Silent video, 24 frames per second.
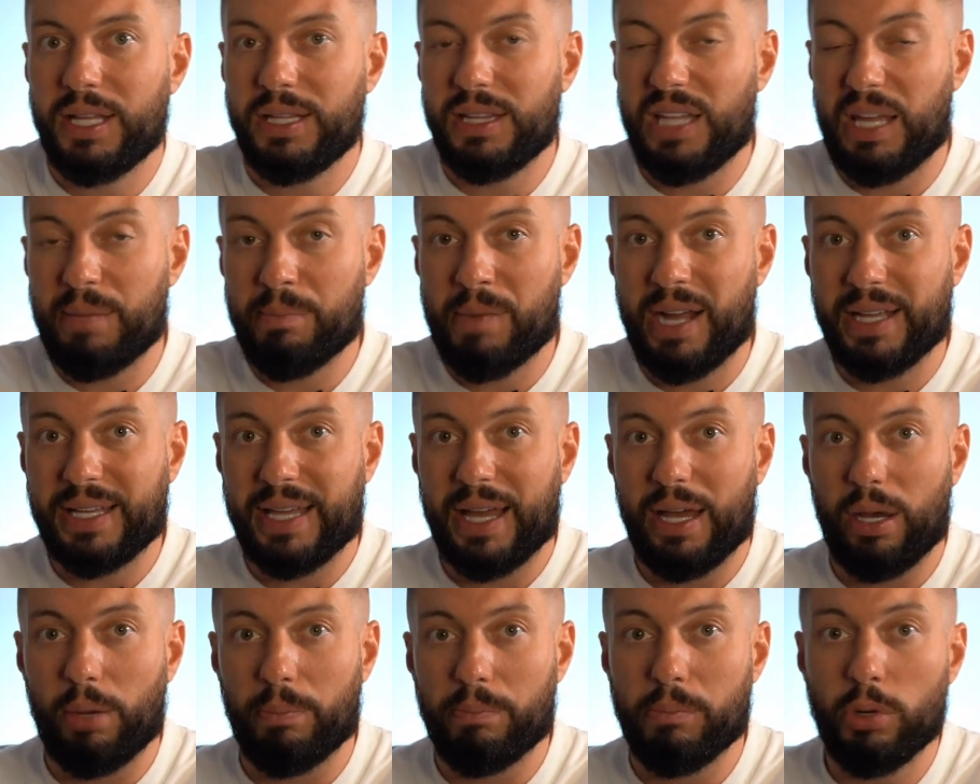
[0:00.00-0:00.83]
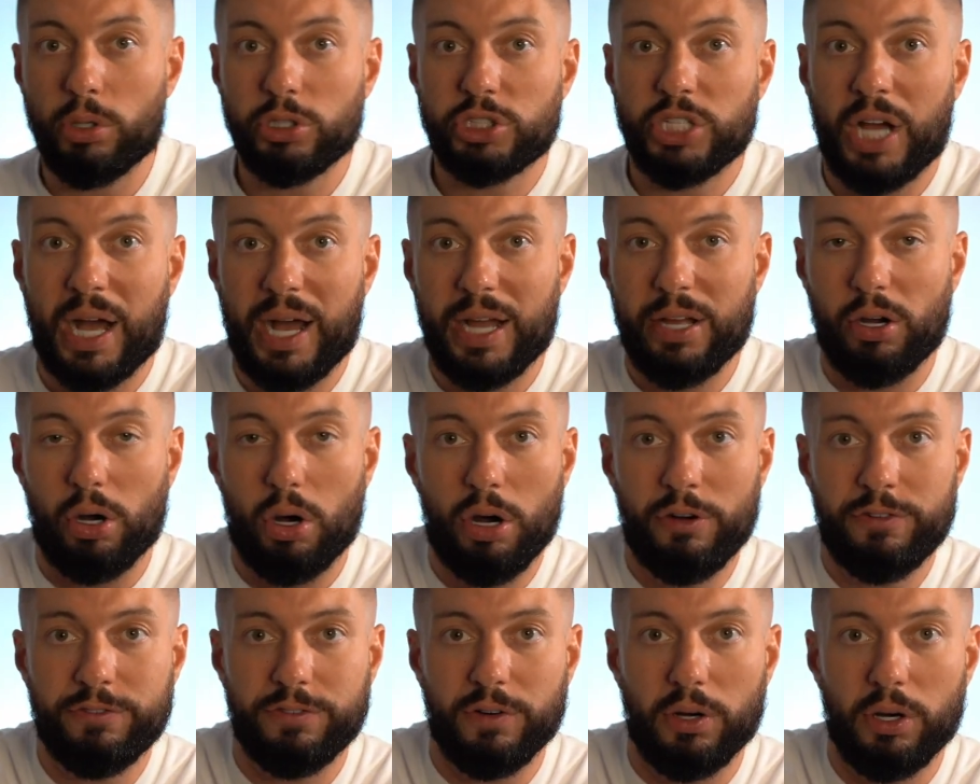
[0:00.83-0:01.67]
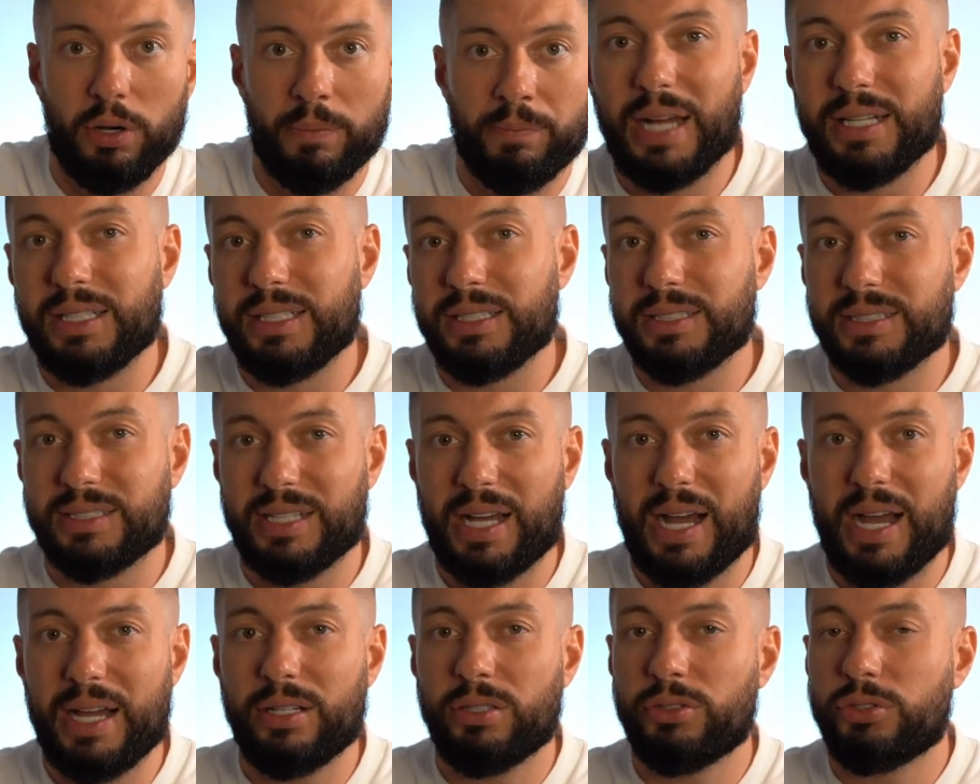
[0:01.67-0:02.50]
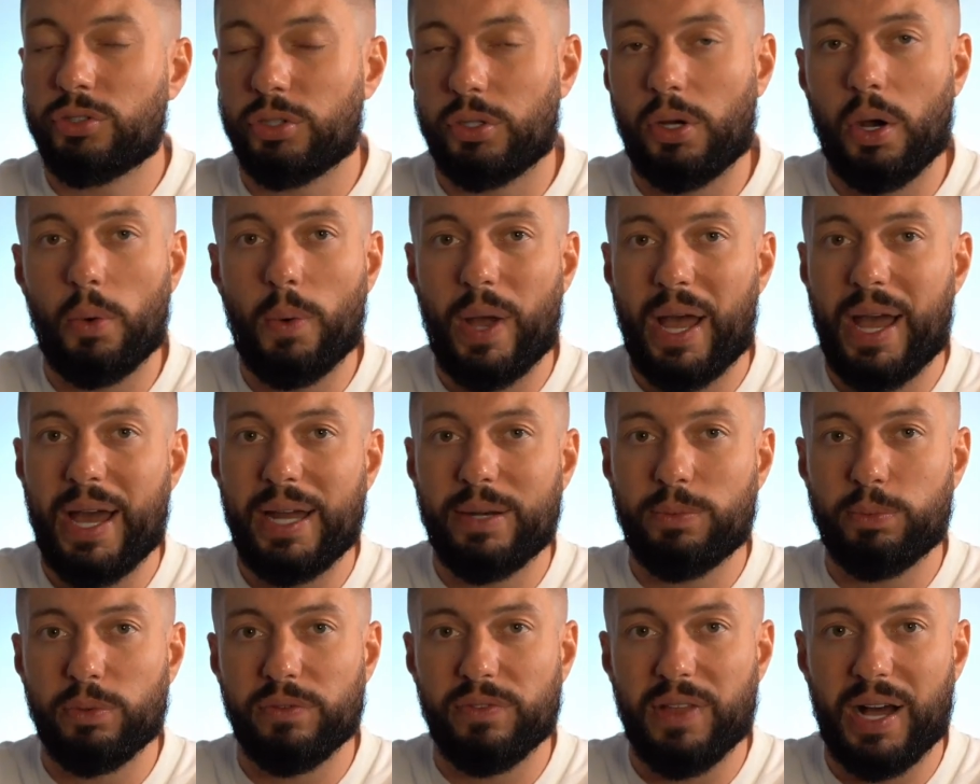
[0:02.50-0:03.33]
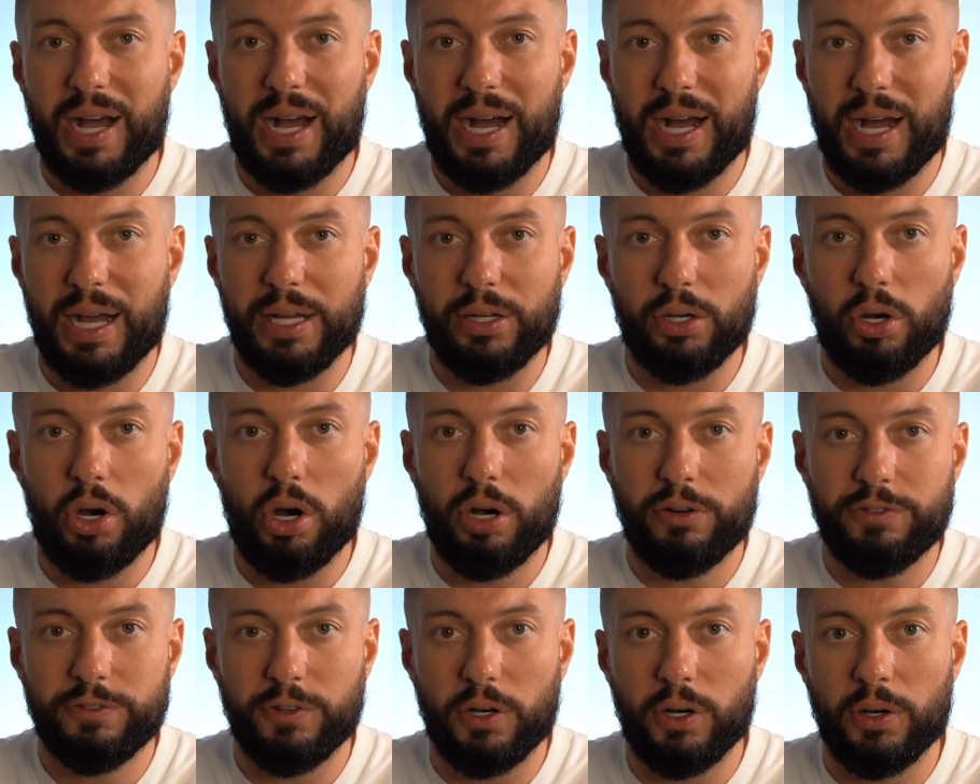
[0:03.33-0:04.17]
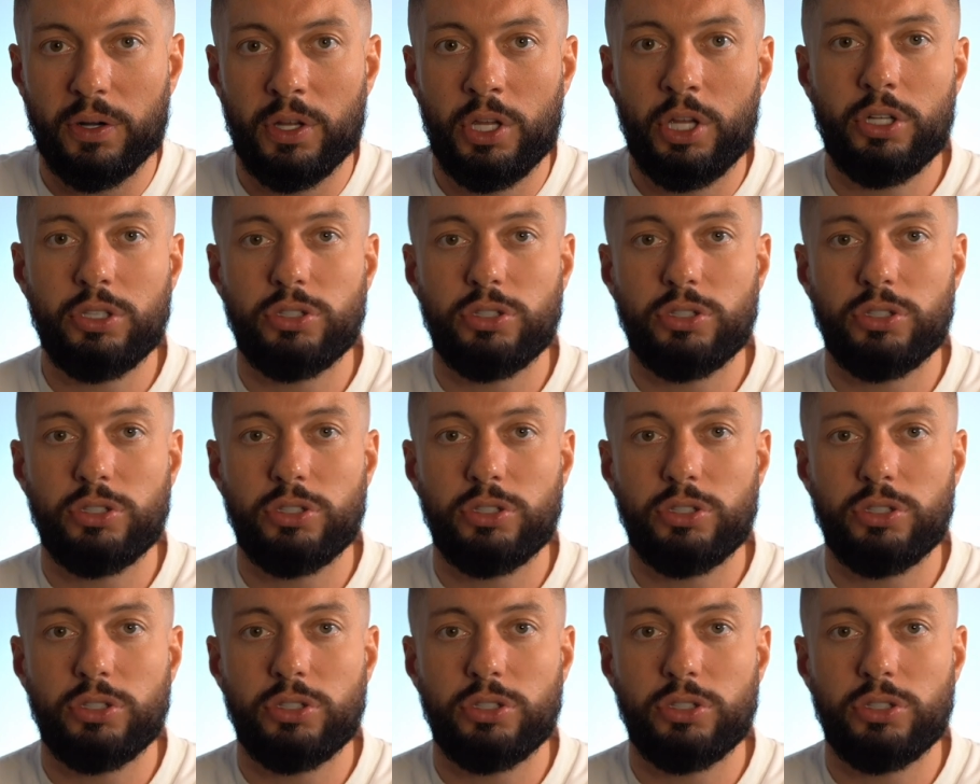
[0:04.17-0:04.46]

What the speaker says: They might get a much higher offer and decide to go ahead with that higher offer.